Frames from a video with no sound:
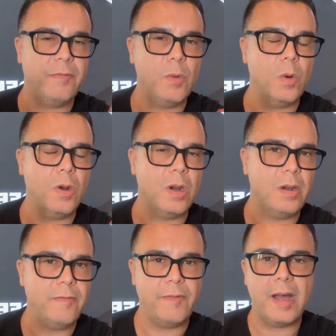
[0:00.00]

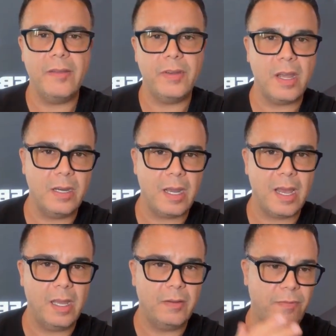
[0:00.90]
for
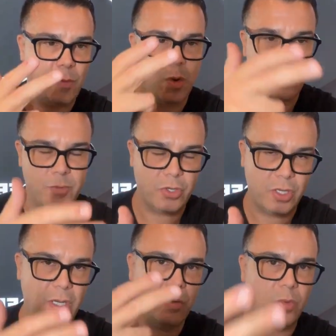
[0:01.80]
$5.99 for the
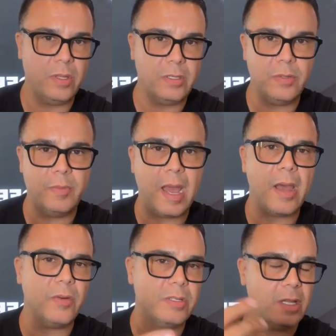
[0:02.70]
machine with the 2
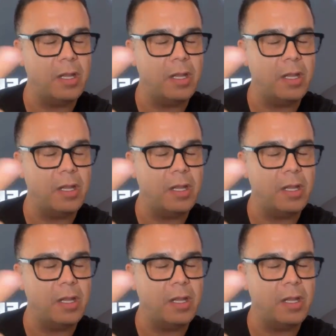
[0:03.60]
batteries,